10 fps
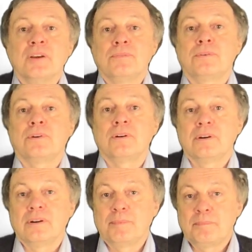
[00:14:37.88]

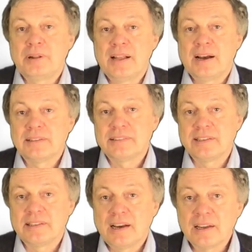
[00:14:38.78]
for plants
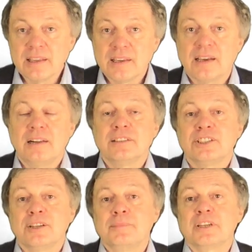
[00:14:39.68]
and
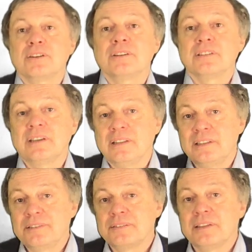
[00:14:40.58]
agriculture, because in
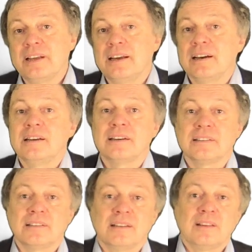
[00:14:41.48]
different
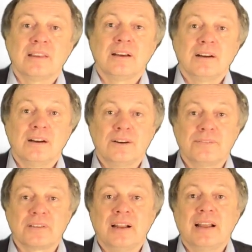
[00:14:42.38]
areas of
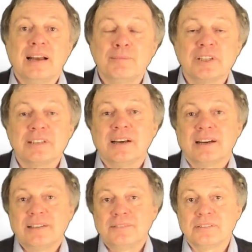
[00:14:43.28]
climate there are
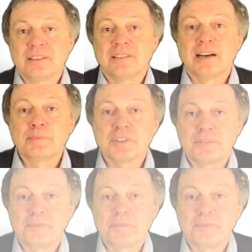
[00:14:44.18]
different types of